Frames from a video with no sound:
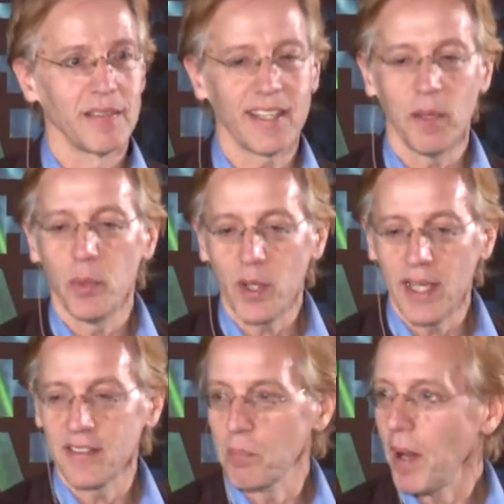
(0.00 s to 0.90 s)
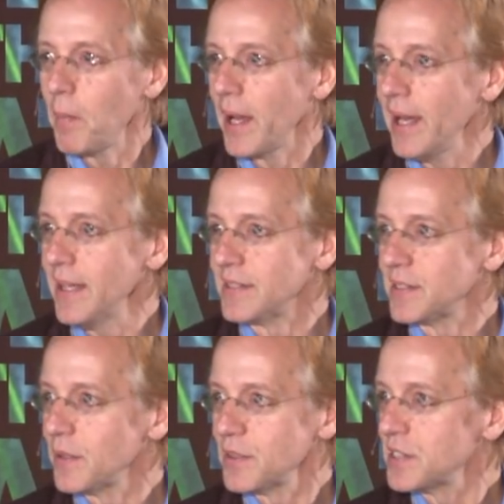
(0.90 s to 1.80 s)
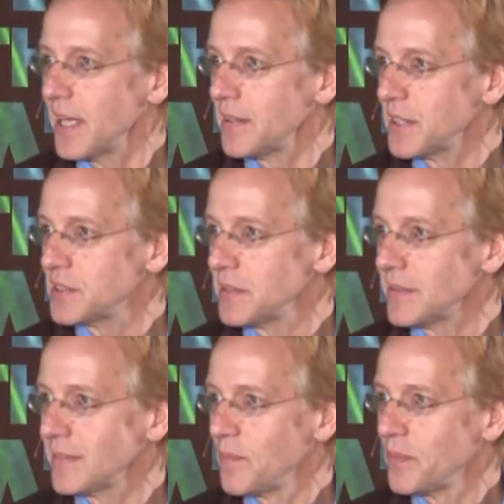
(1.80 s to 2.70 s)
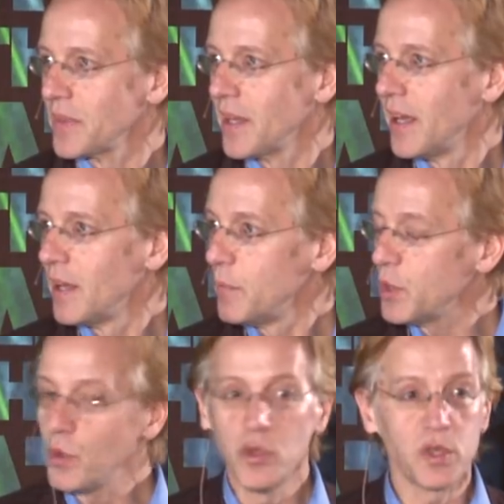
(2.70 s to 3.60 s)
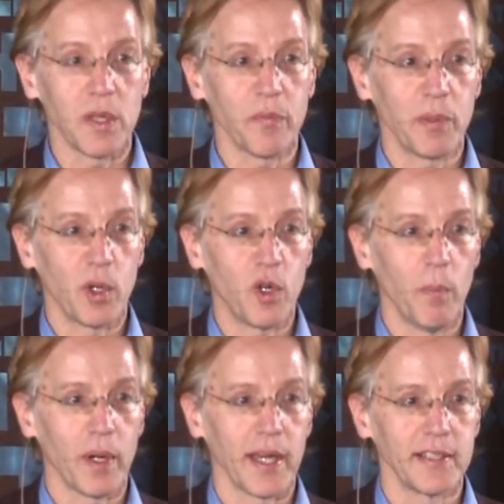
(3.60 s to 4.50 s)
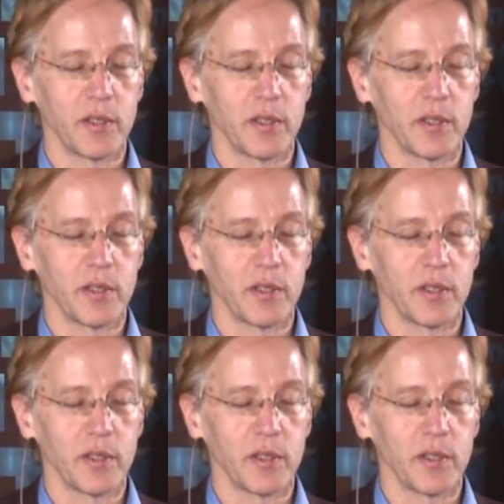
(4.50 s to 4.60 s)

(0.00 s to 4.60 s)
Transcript: They can be connected by my hand, you know, it's standing still. But you could do something more complicated.